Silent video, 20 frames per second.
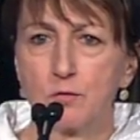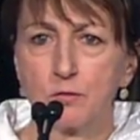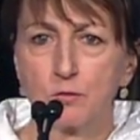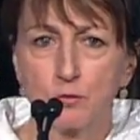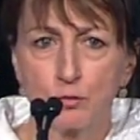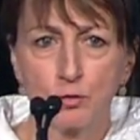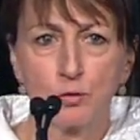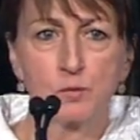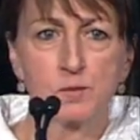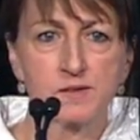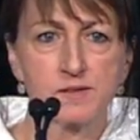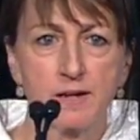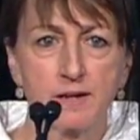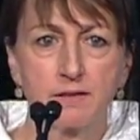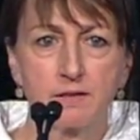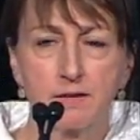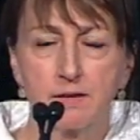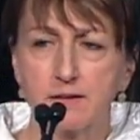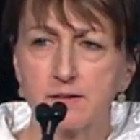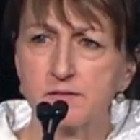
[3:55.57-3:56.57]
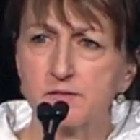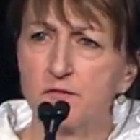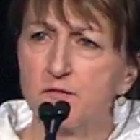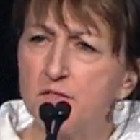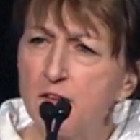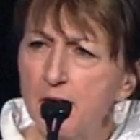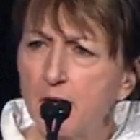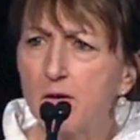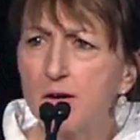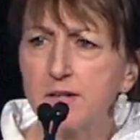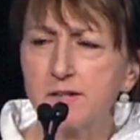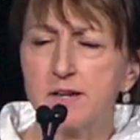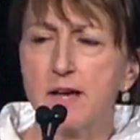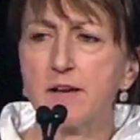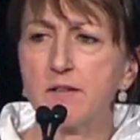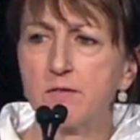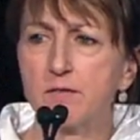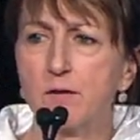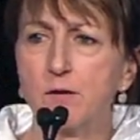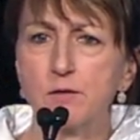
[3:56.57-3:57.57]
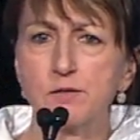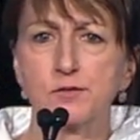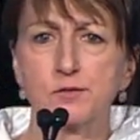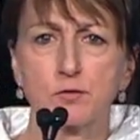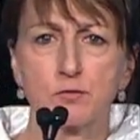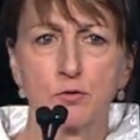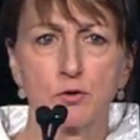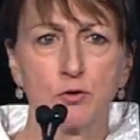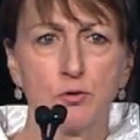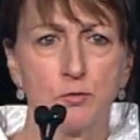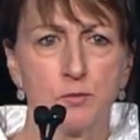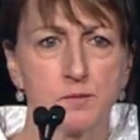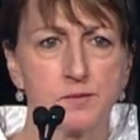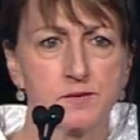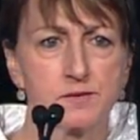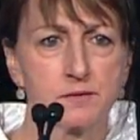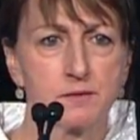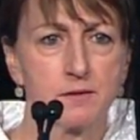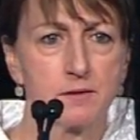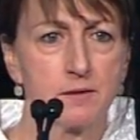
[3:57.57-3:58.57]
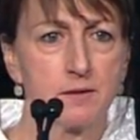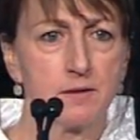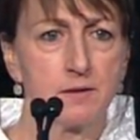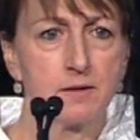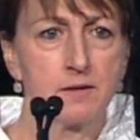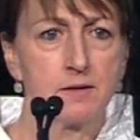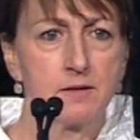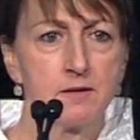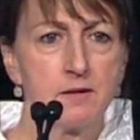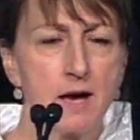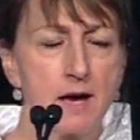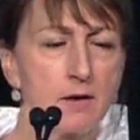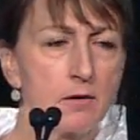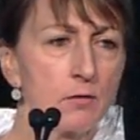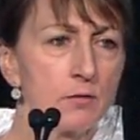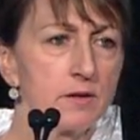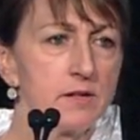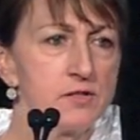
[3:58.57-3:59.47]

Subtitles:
groups like this, very diverse groups, not only